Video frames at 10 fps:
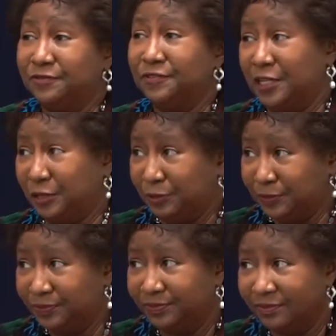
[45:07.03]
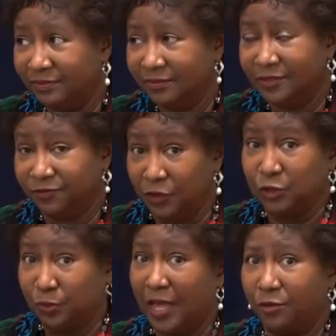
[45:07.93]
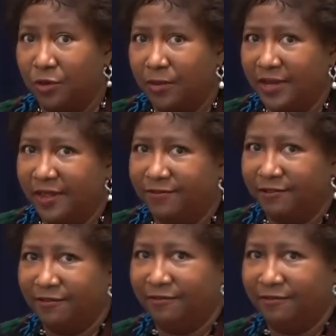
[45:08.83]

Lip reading: fellow. First black woman ever.